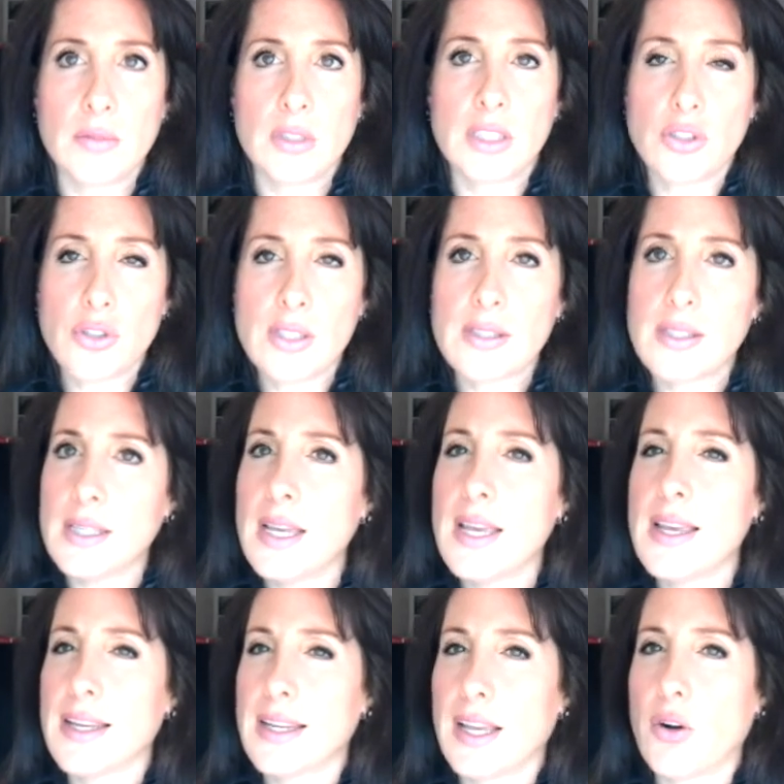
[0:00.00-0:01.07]
Seriously,
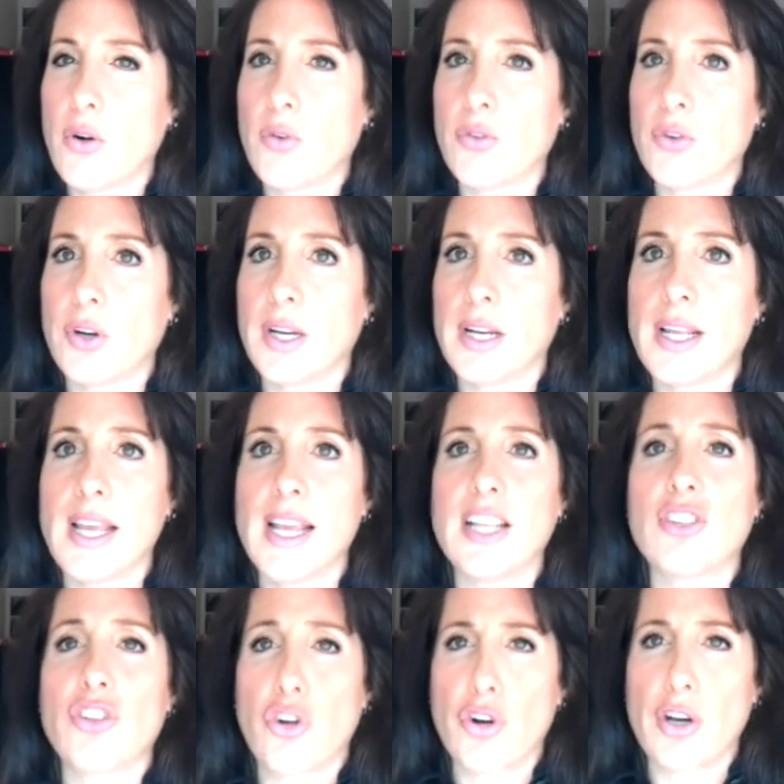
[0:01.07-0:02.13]
get over it.
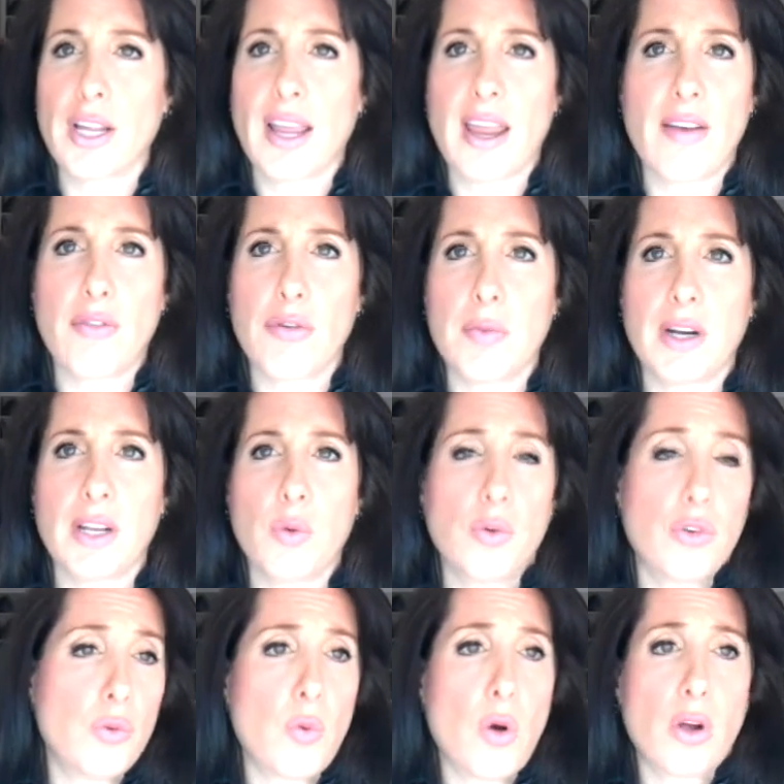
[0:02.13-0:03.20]
It's hurting everybody.
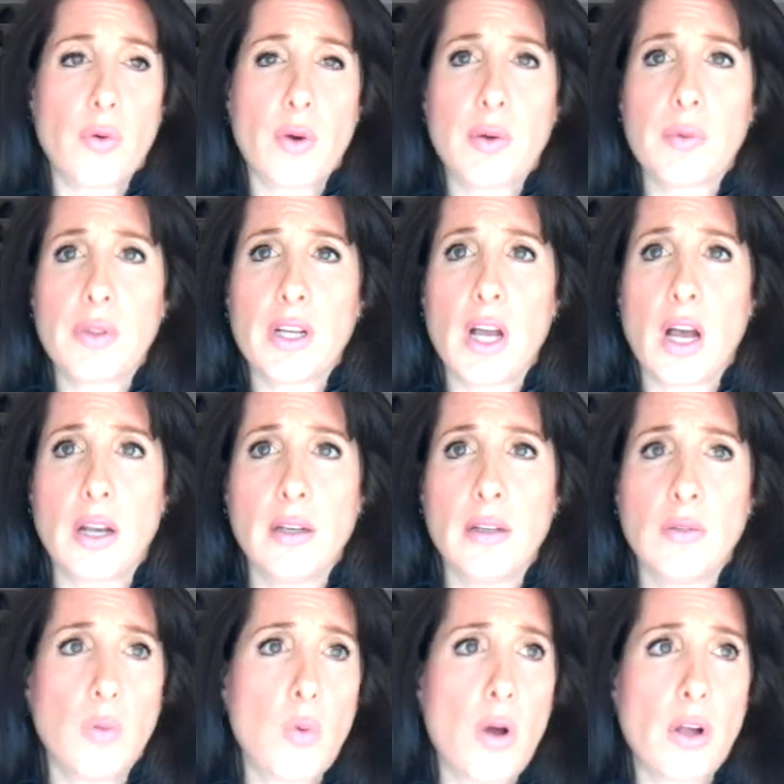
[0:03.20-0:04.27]
Do you walk around with a gun?
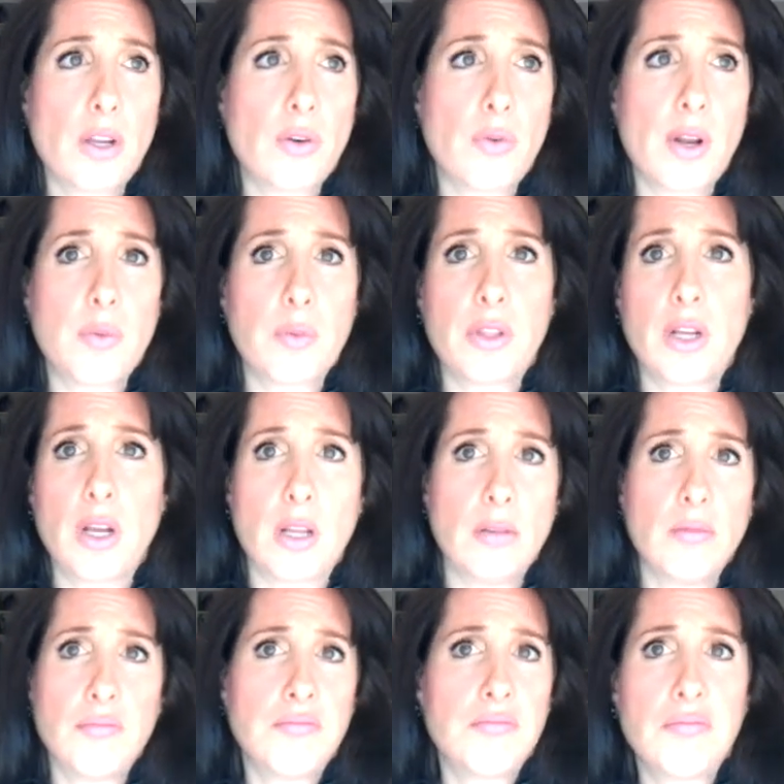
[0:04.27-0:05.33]
Walking around with a
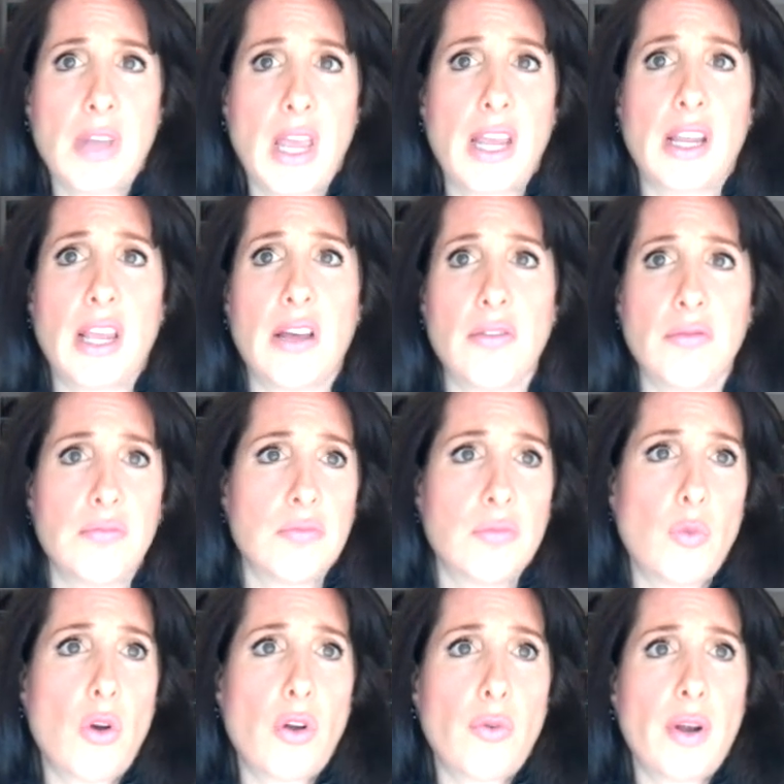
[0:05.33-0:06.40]
gun? Hang out?
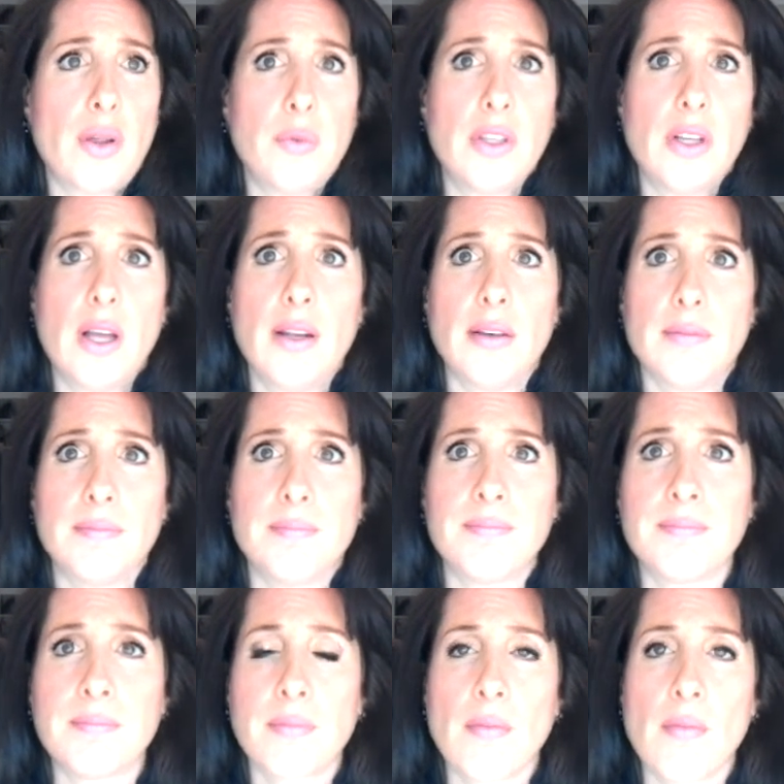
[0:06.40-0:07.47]
Walk around with a gun?
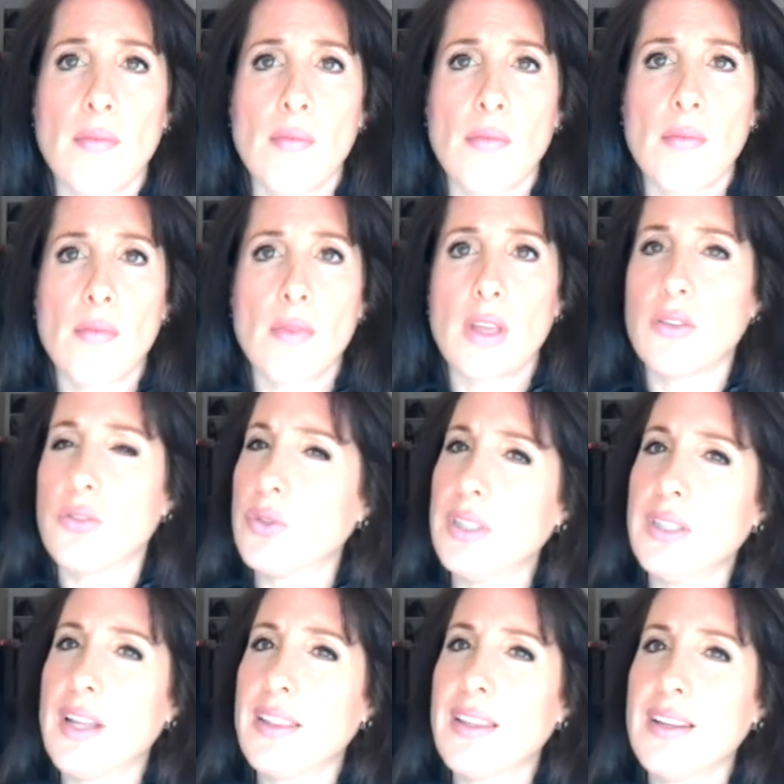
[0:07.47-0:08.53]
It's really
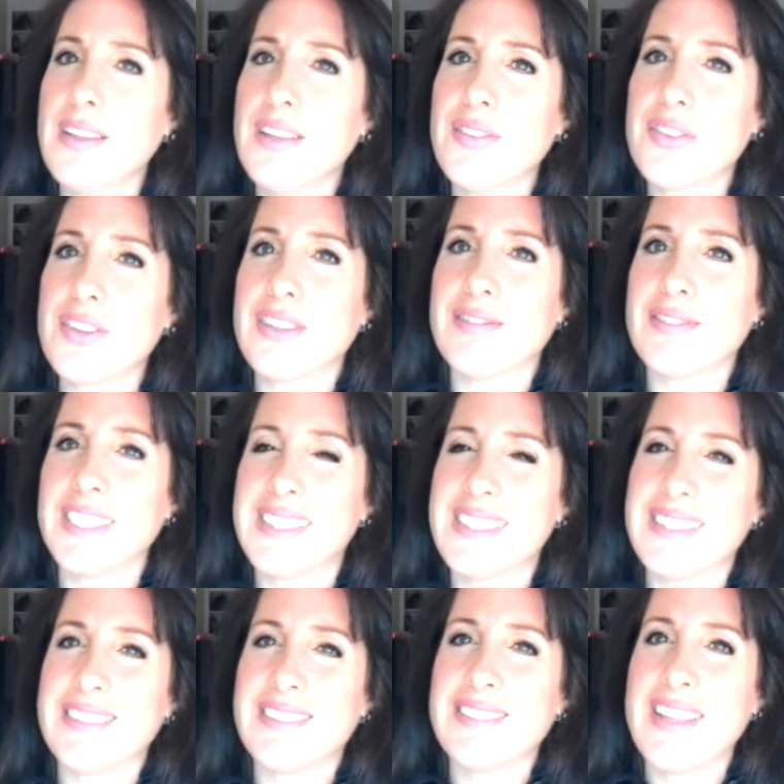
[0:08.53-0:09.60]
not that different, is
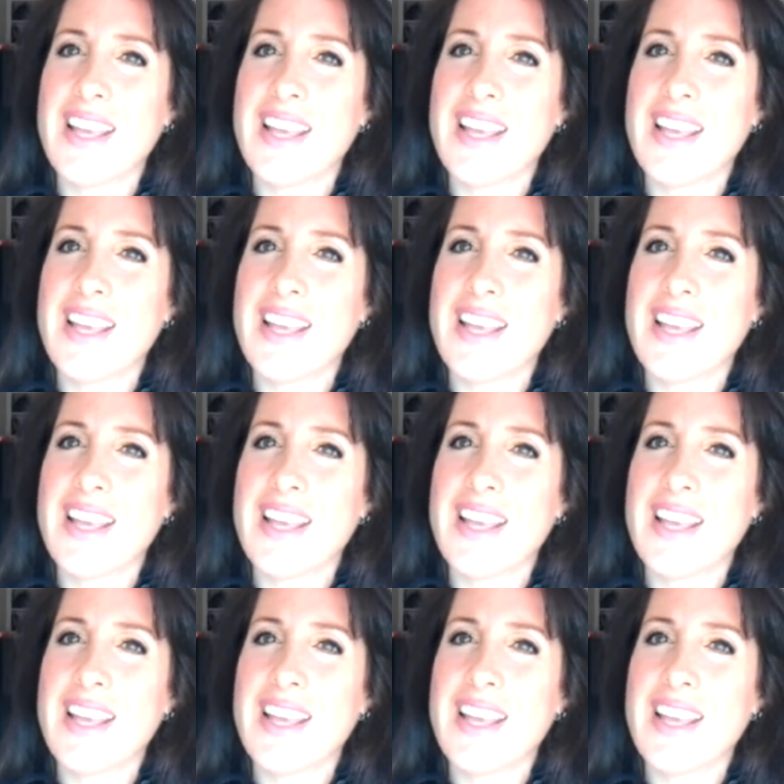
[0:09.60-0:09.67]
it?